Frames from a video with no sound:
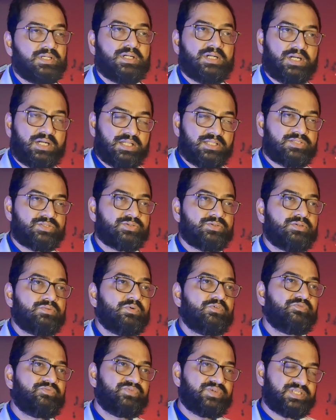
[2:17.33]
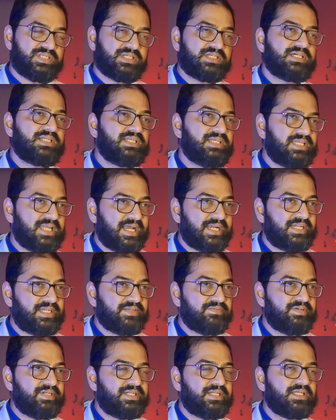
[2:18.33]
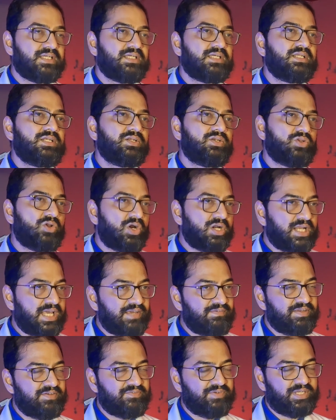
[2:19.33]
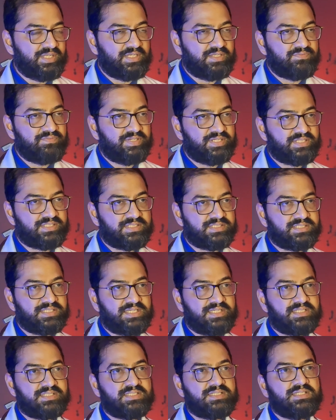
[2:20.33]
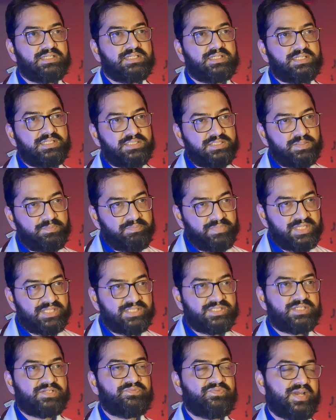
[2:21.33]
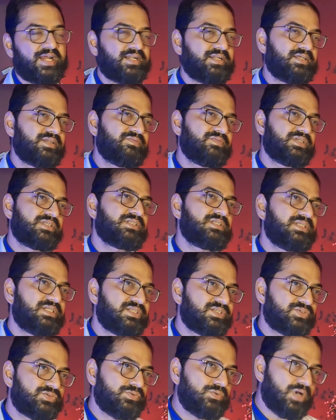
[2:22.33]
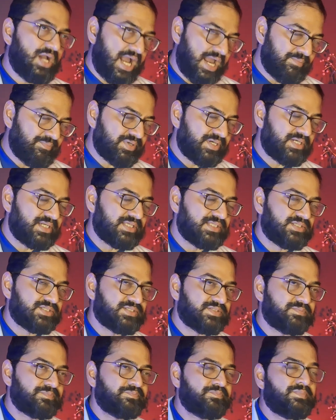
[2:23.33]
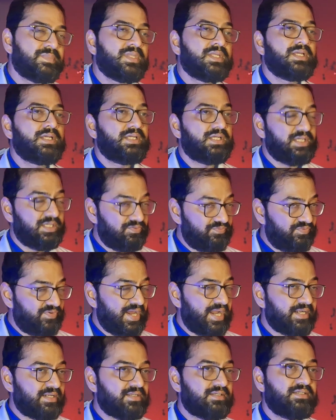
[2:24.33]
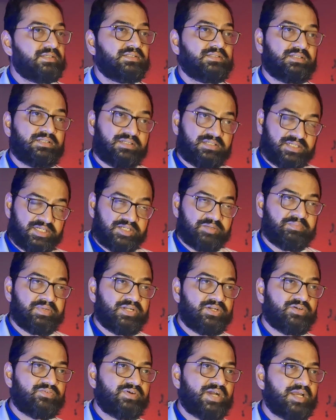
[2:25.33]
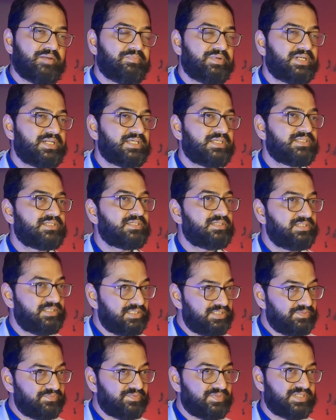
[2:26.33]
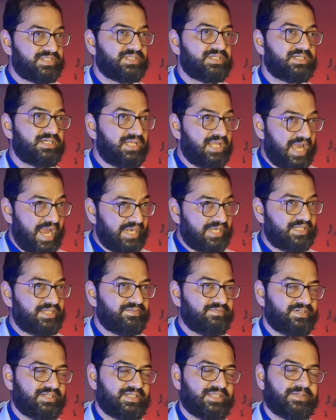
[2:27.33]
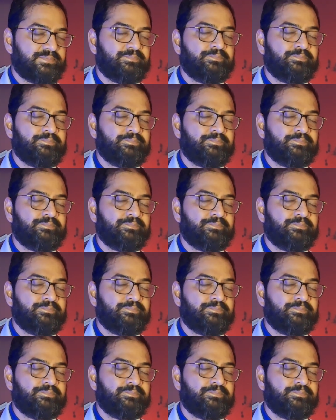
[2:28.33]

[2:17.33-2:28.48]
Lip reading: Also, physical inactivity, not having enough exercise, is a major factor which leads to hypertension. In fact, the treatment of hypertension is physical activity.